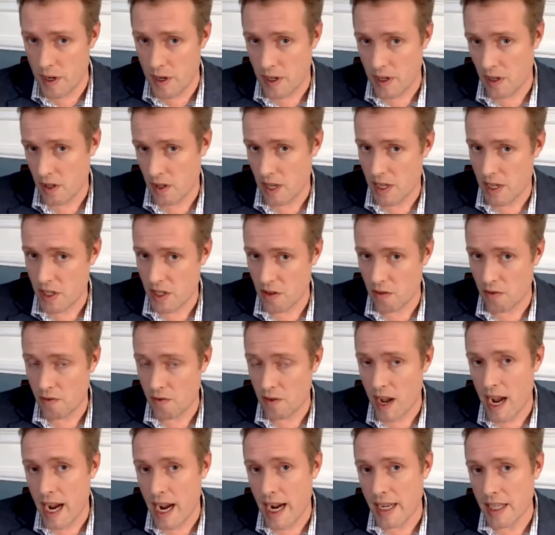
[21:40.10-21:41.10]
archaeological
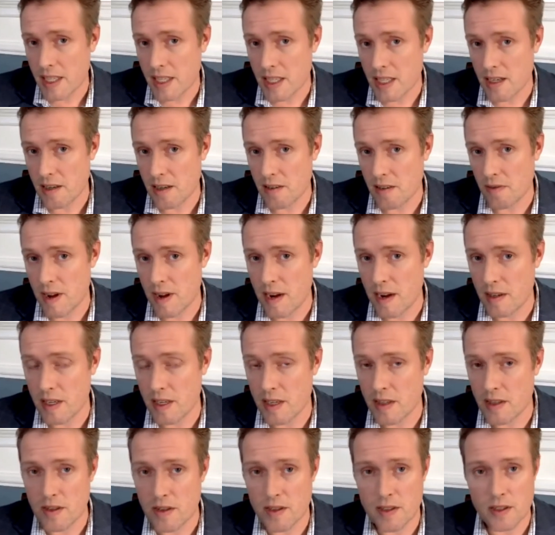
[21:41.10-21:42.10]
finds that are found
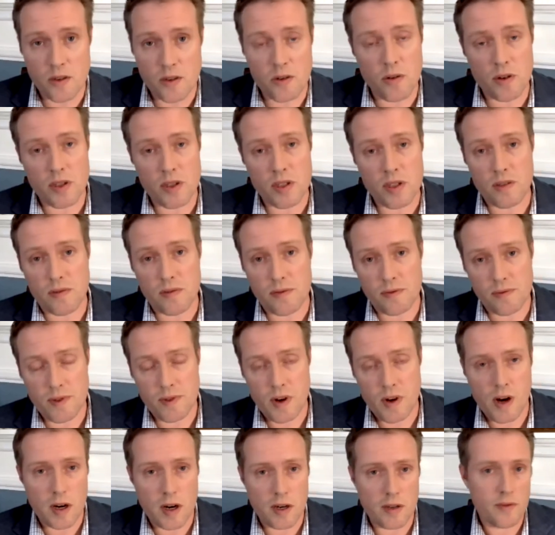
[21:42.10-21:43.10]
either in the course of
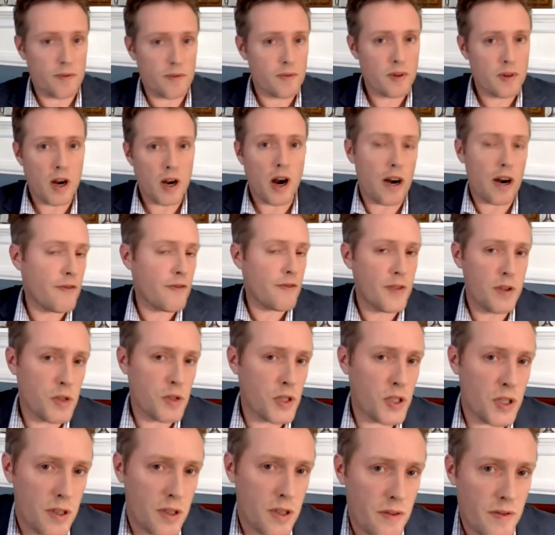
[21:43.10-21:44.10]
our our few
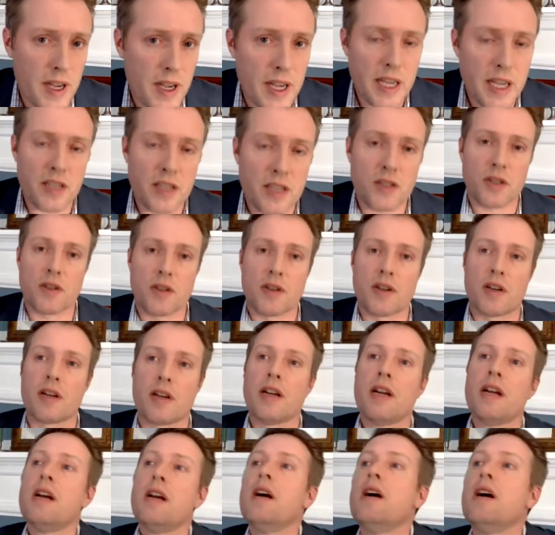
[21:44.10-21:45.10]
surveys
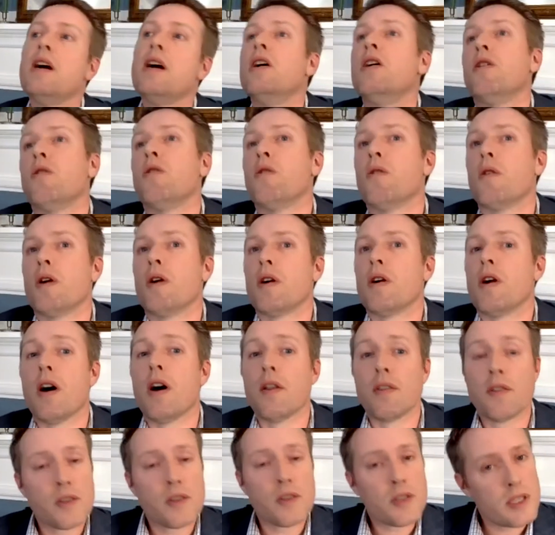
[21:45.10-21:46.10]
or or
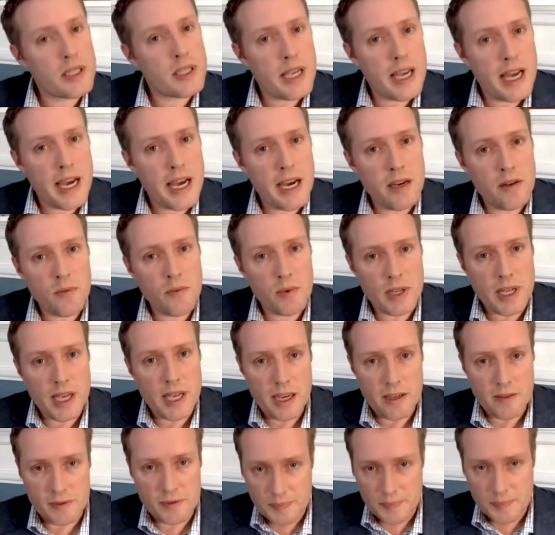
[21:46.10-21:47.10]
others in town. We
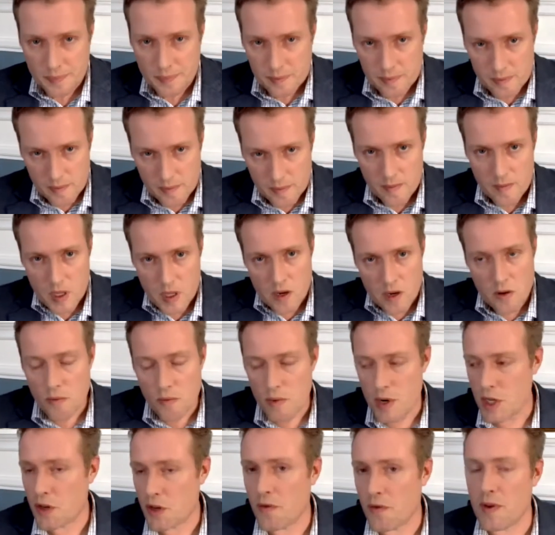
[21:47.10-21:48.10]
have
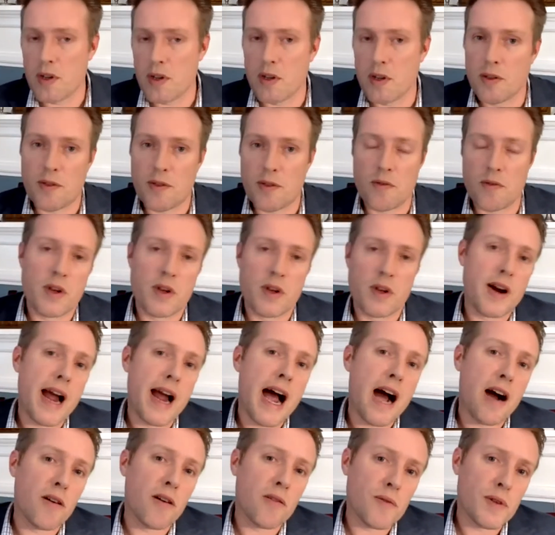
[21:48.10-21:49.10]
Ridgefield through their
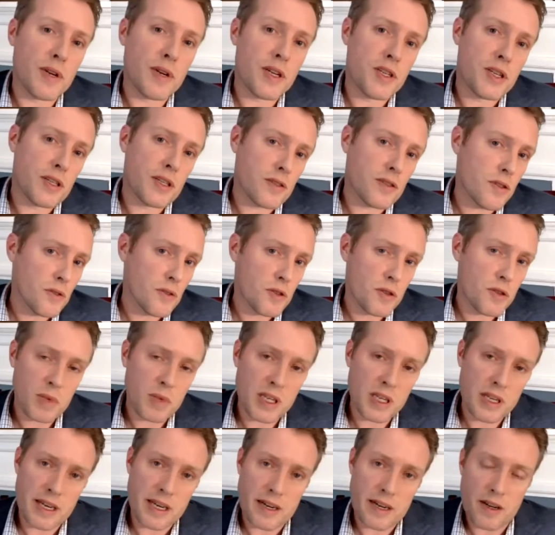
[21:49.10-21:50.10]
outreach on social
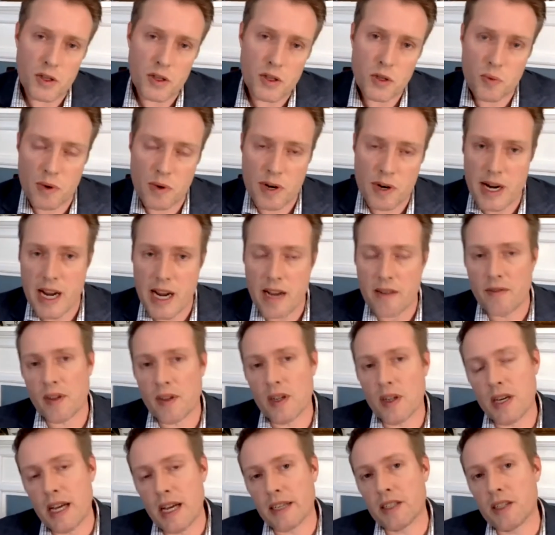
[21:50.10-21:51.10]
media and elsewhere have
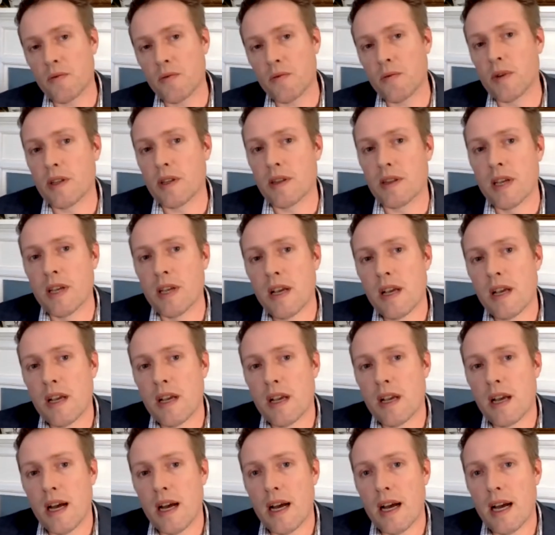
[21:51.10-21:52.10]
connected with
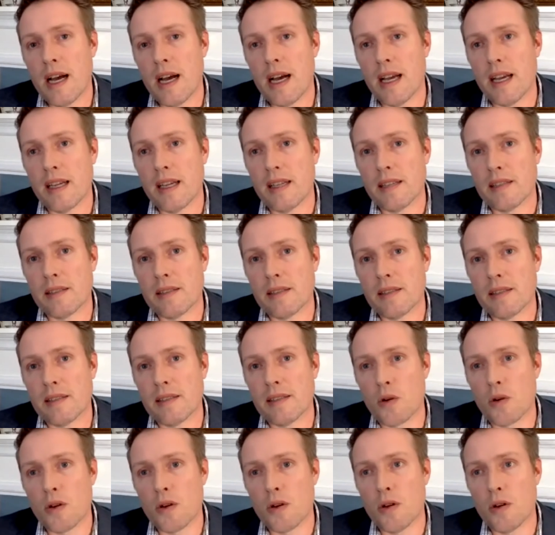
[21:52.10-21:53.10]
uh,
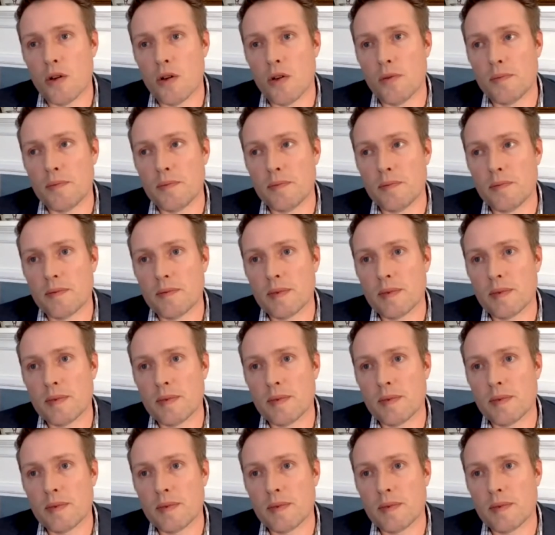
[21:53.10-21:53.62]
local